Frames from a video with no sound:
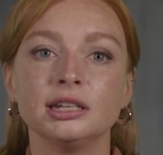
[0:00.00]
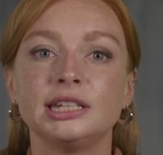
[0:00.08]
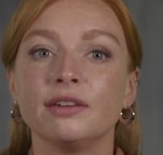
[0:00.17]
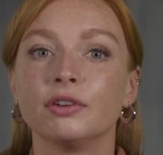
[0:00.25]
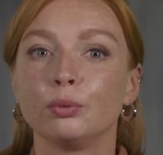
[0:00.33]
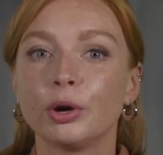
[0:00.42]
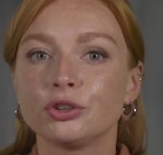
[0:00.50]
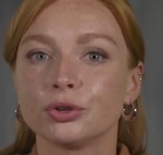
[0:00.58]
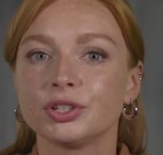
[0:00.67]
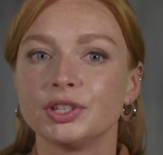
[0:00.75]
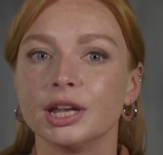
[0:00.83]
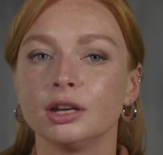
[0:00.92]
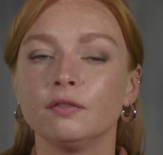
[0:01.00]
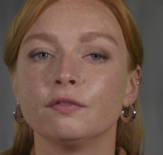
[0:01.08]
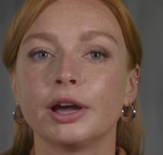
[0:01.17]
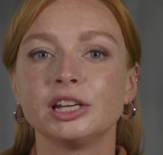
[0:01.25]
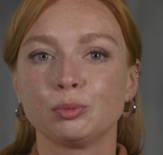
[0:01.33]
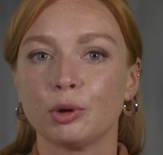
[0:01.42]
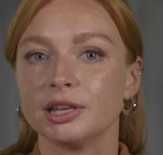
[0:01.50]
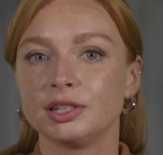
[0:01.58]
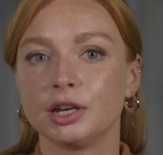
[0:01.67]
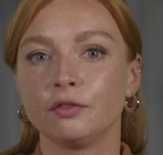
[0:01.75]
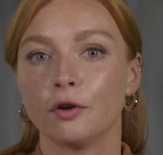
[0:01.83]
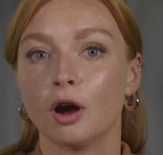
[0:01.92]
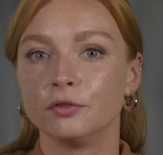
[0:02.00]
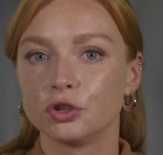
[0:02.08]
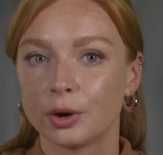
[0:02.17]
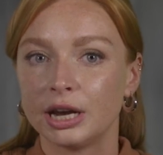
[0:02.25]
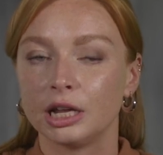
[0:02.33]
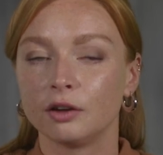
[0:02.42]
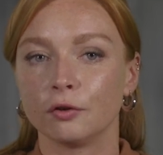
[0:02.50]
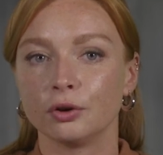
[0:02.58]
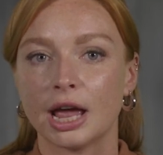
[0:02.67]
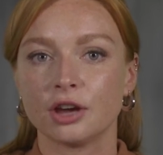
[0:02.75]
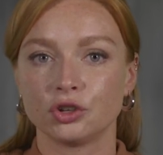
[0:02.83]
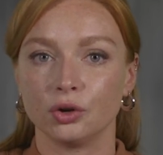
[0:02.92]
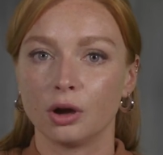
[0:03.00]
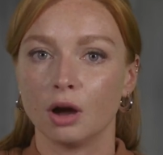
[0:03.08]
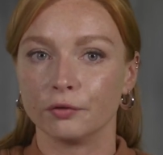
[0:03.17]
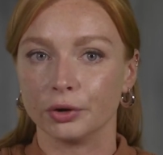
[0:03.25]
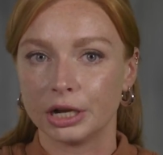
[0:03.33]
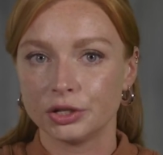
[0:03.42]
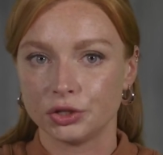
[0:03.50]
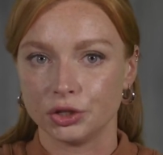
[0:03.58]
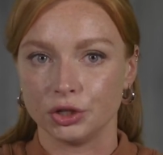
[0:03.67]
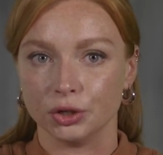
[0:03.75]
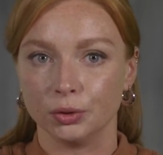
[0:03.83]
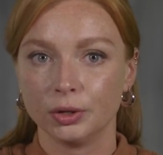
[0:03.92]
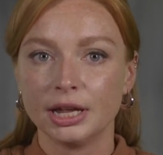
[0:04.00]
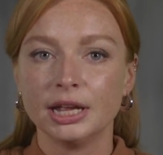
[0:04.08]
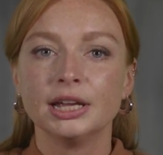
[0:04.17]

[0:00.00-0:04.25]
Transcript: David Richardson, Vice President of Training for National Comfort Institute,